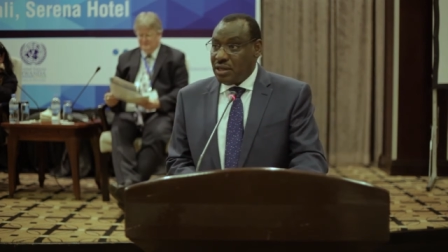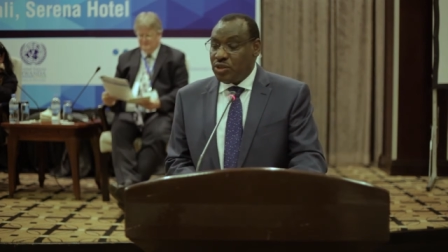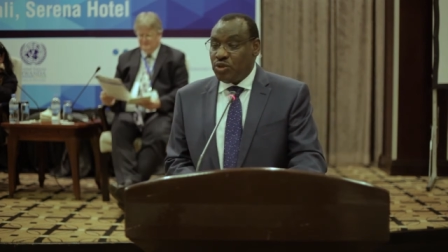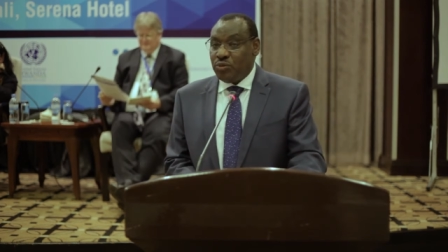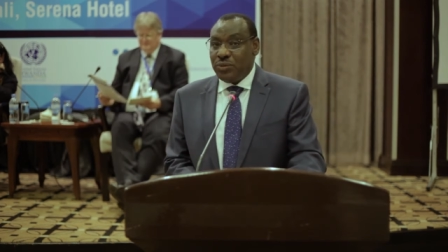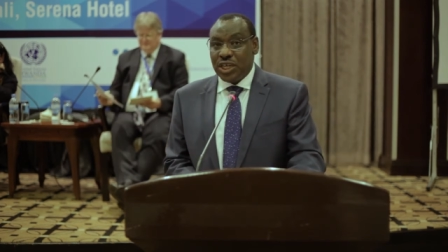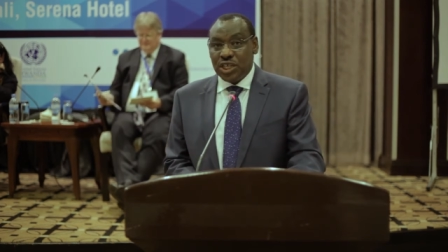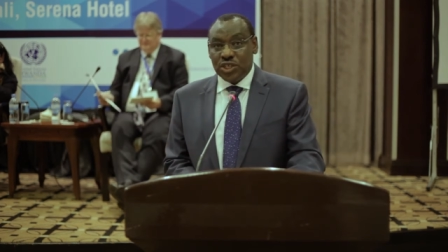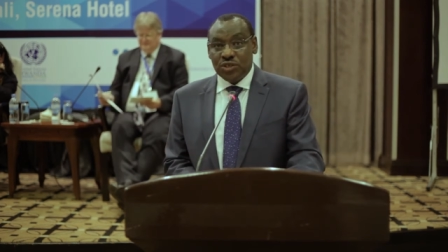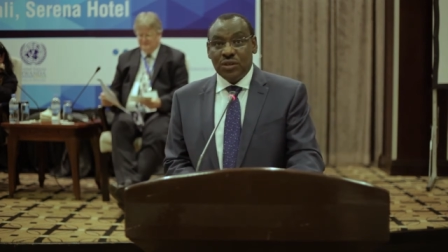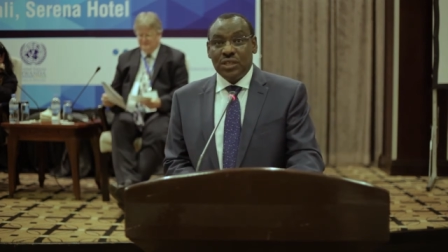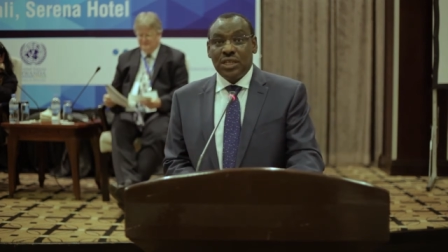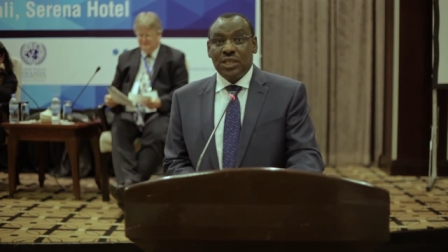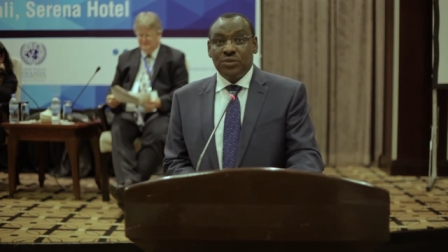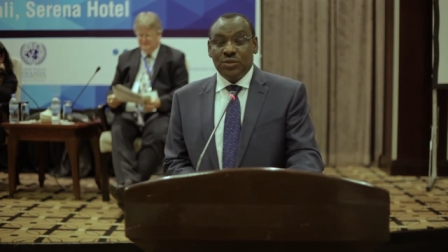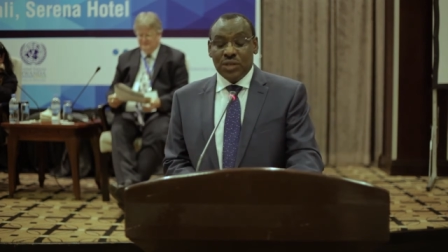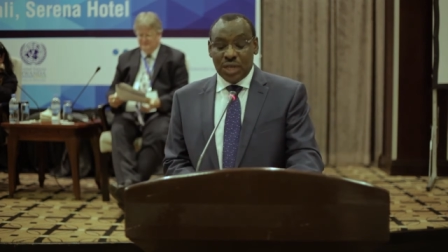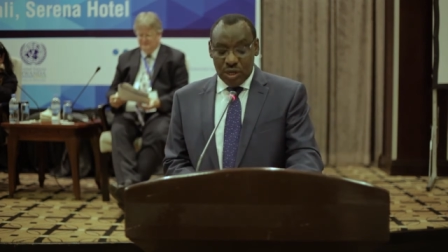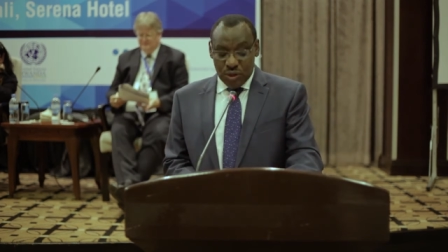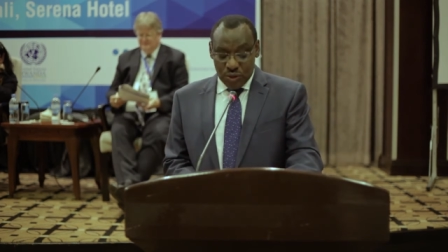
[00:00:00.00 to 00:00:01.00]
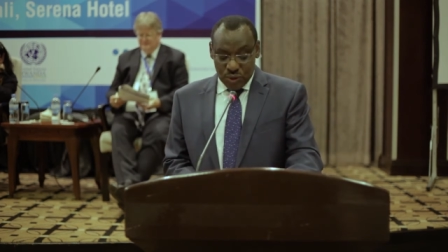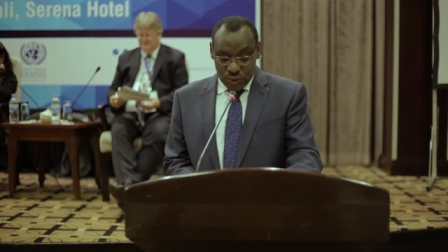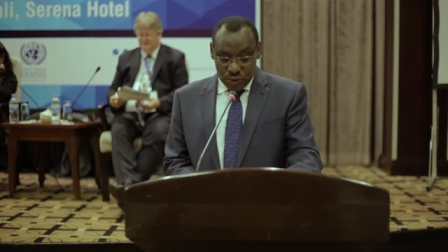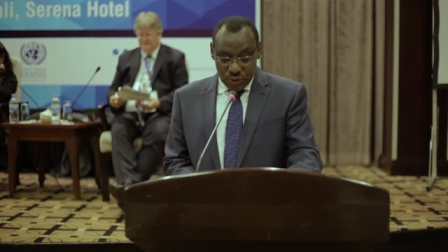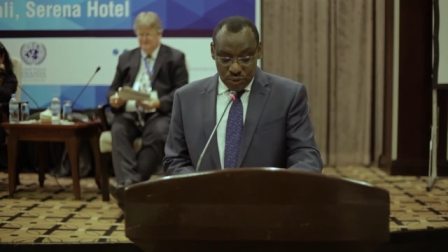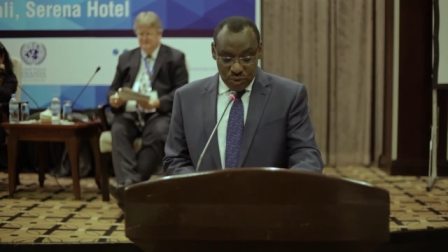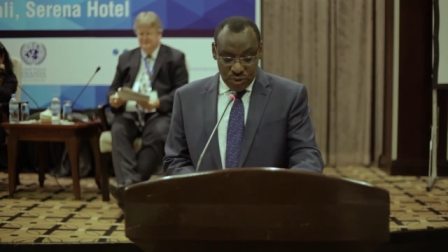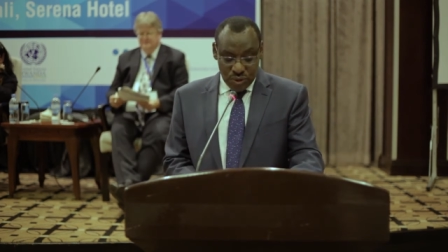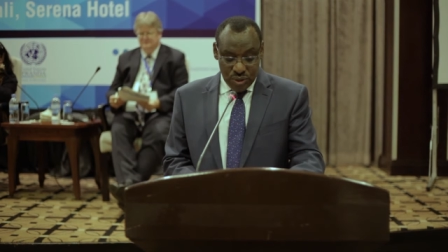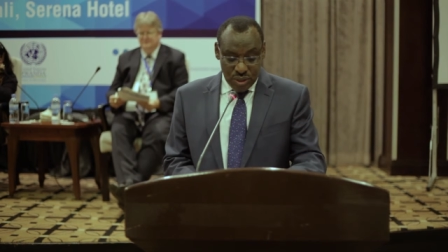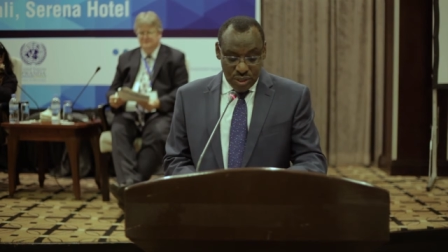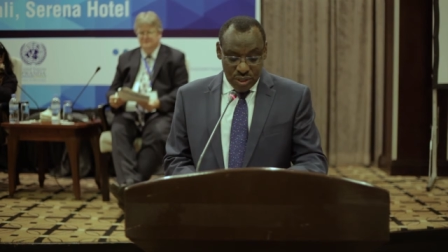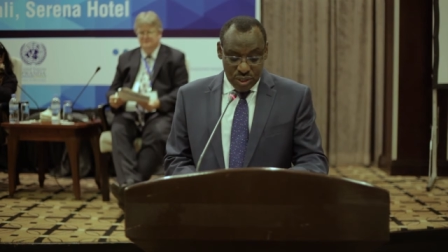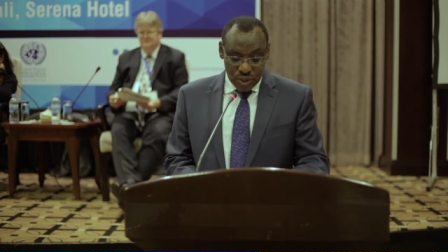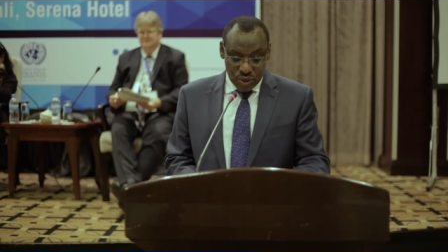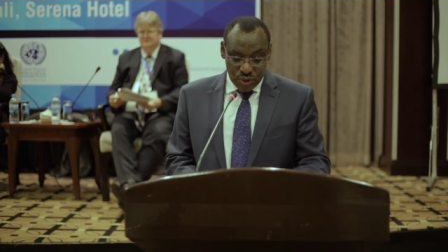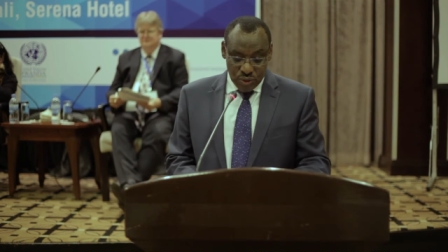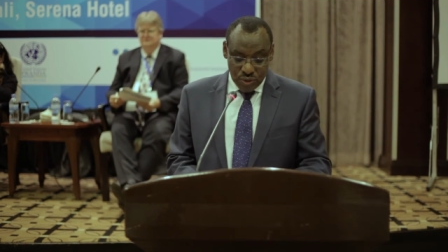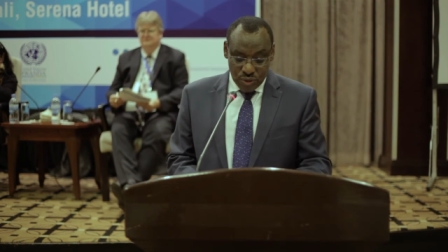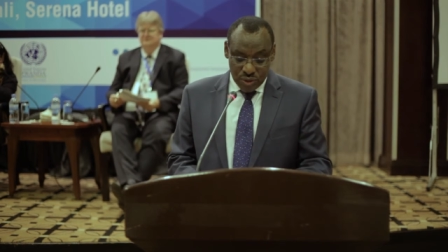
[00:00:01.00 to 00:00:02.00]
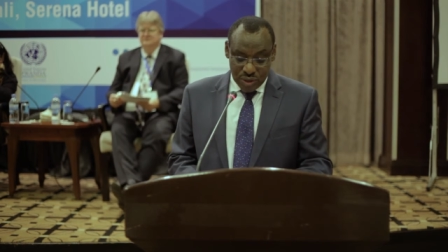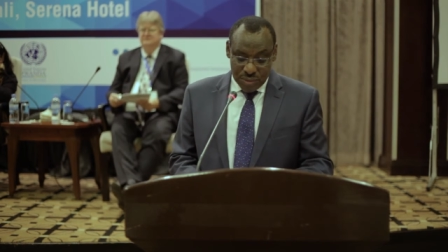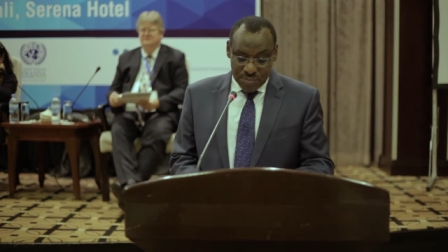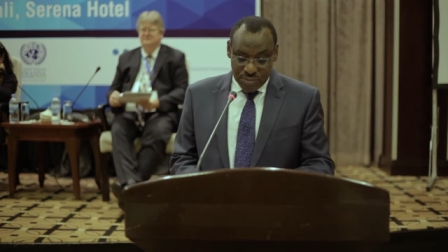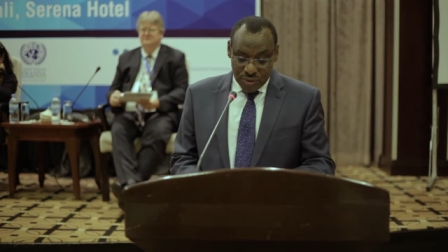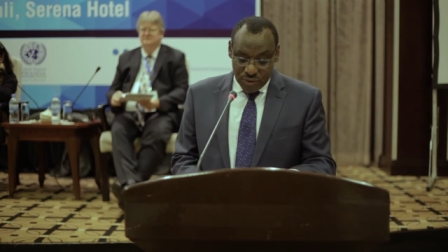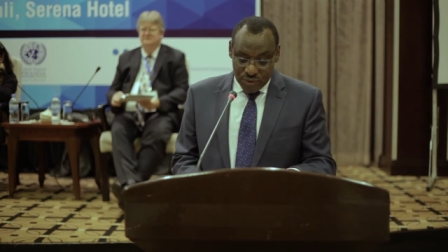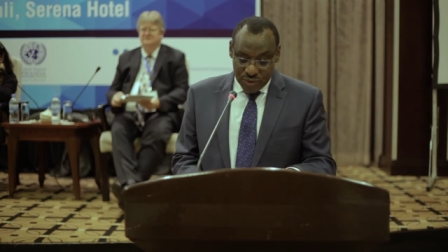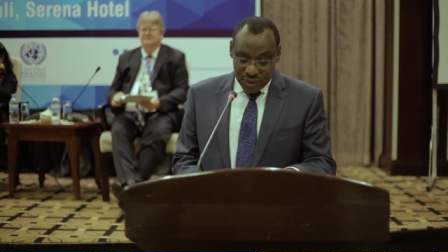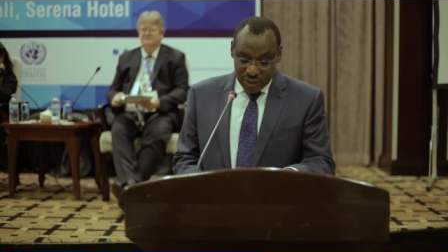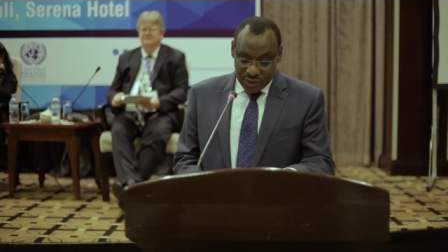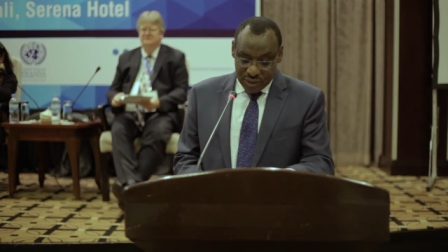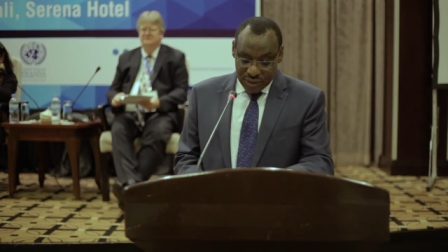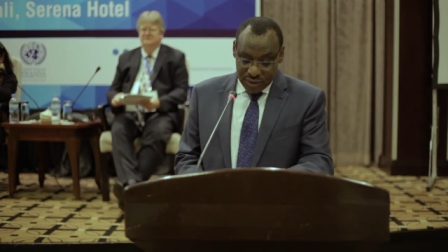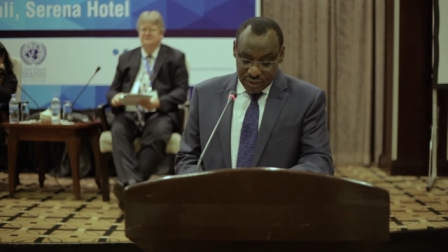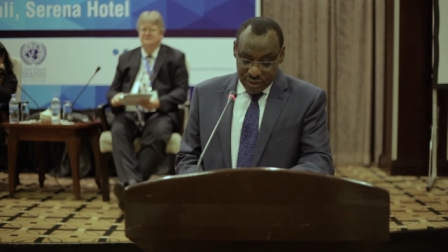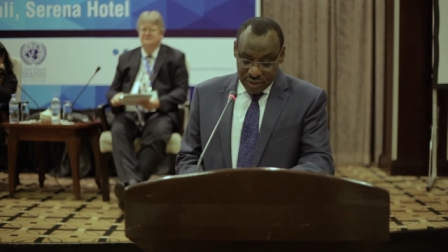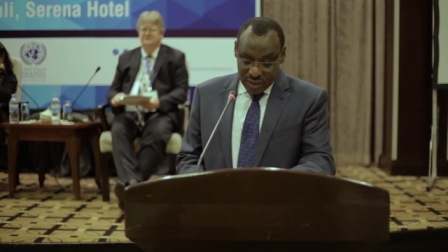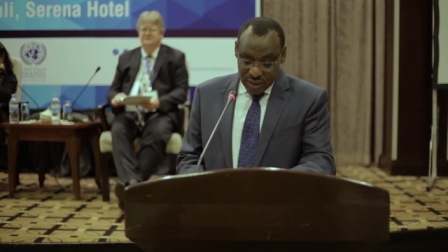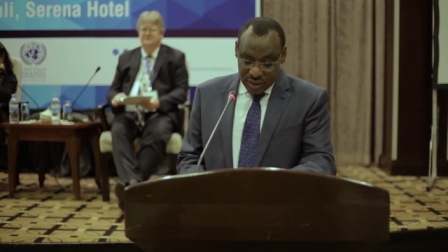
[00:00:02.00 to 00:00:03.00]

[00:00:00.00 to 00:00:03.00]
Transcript: to make sure that we can also show the progress.